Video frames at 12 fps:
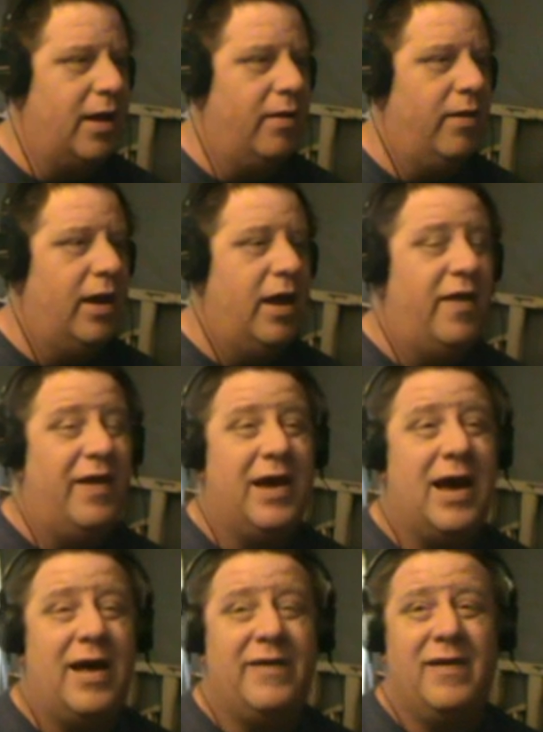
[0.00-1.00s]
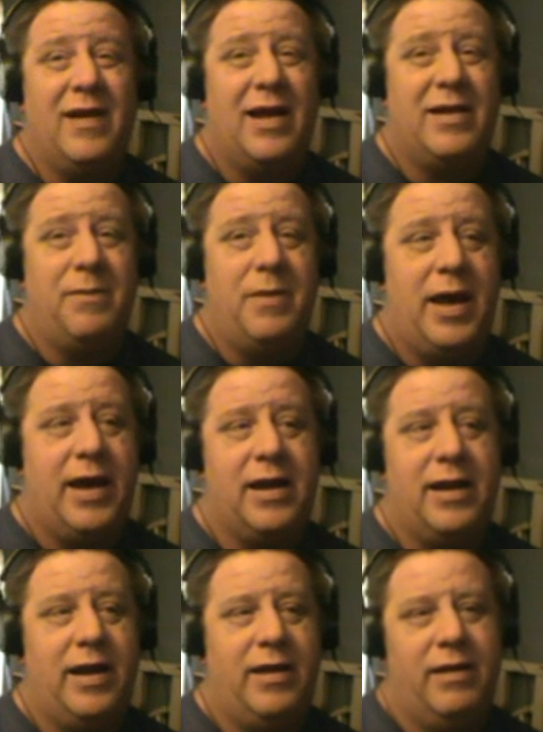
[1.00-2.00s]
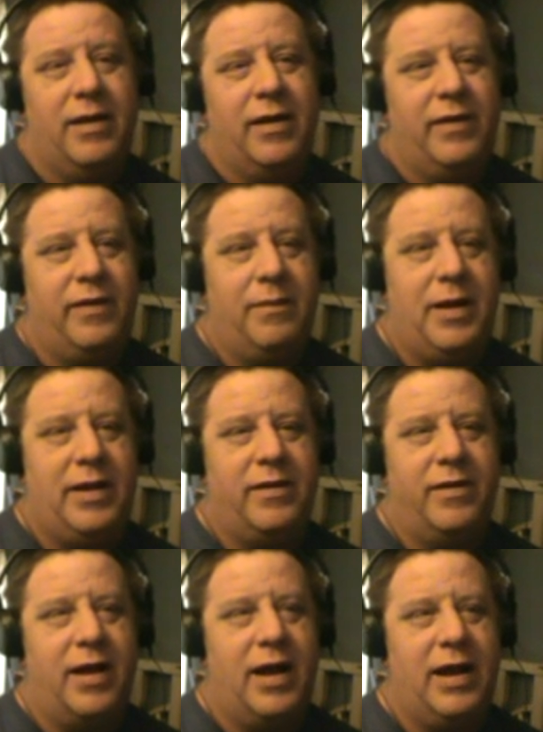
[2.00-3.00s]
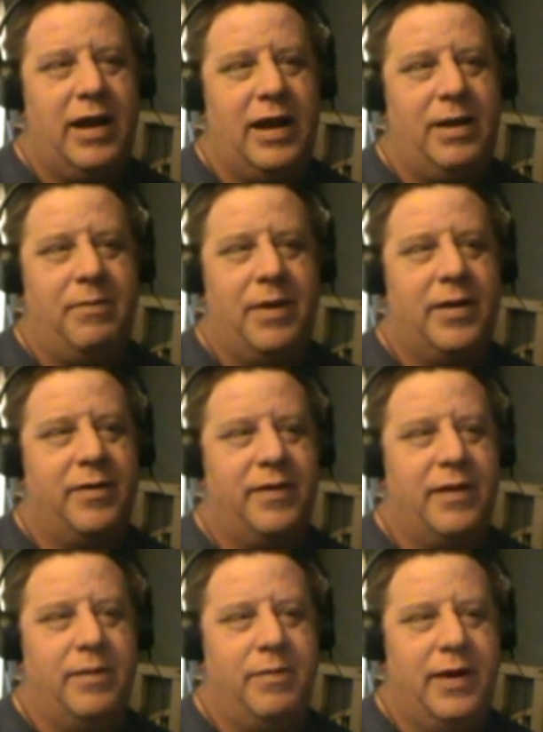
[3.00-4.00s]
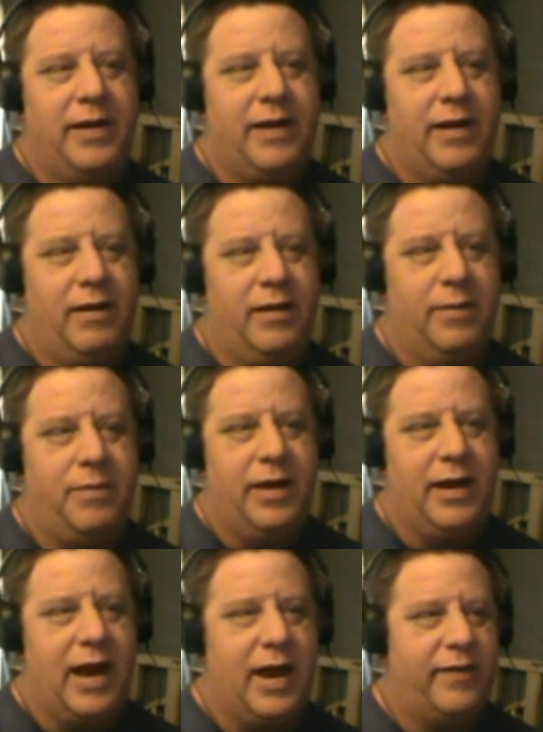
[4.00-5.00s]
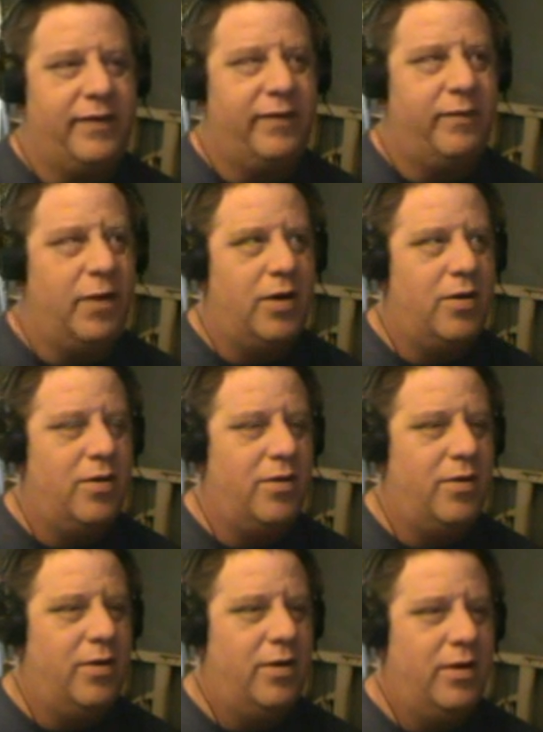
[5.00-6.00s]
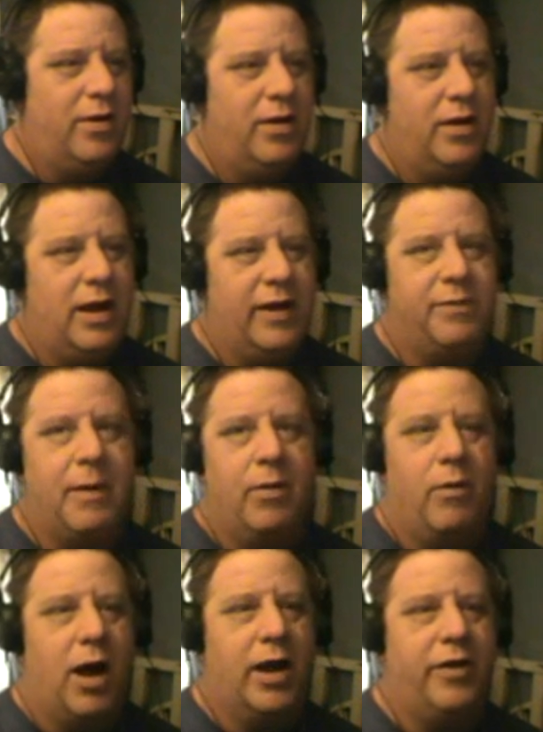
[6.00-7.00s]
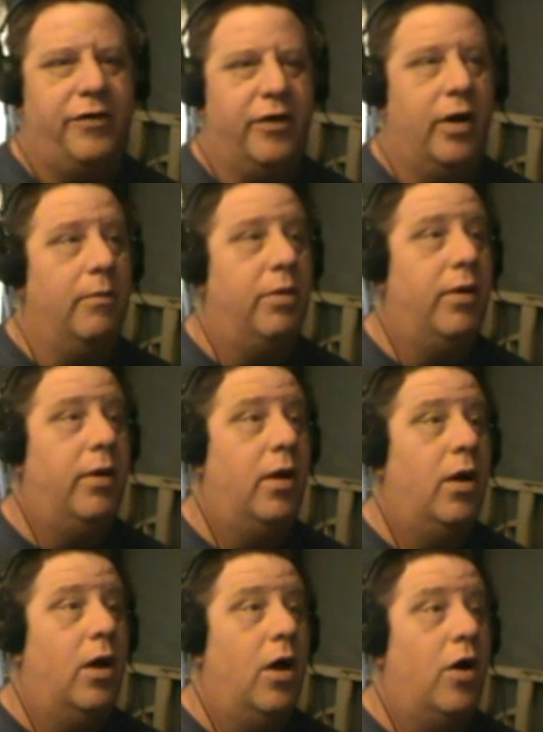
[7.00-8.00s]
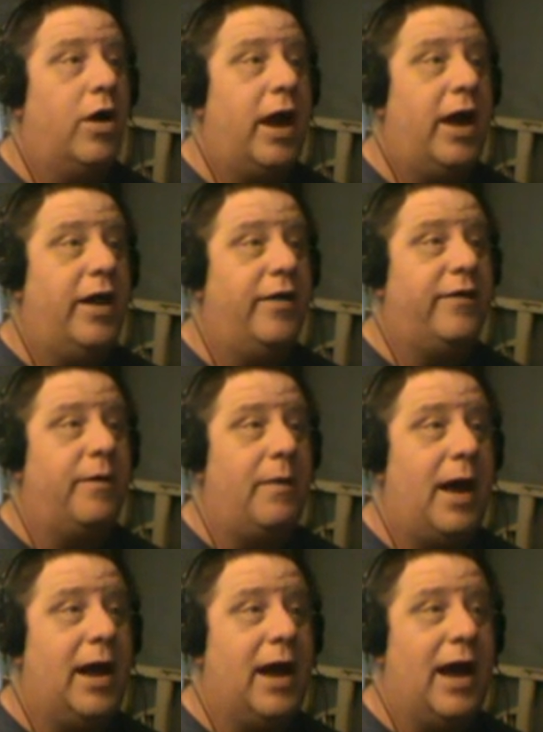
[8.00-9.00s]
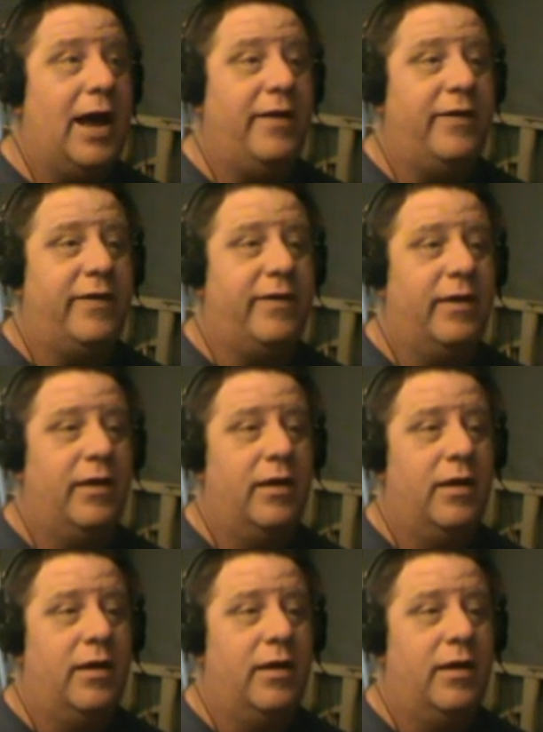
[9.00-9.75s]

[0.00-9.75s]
No. They cost a lot to make, and to me, they're not any better than the pickaxes. Whoa! That's my rocket jump. Okay, here's some bad guys.